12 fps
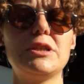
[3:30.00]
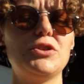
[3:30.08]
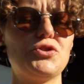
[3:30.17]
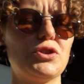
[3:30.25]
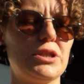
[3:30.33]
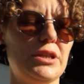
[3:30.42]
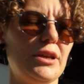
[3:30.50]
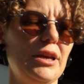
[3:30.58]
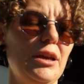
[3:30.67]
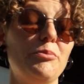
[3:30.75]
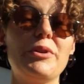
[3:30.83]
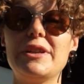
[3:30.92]
interesting,
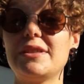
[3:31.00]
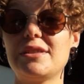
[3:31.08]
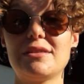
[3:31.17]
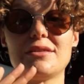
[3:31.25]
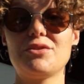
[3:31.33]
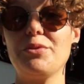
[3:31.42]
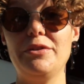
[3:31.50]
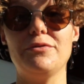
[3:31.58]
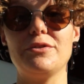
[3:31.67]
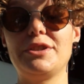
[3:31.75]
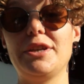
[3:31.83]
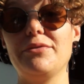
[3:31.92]
but it's
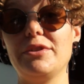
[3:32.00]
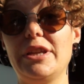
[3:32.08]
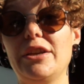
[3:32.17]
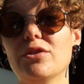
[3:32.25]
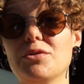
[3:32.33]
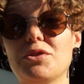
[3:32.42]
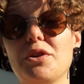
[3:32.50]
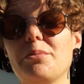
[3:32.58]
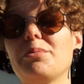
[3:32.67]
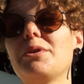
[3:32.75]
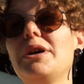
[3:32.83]
24/7, they don't stop.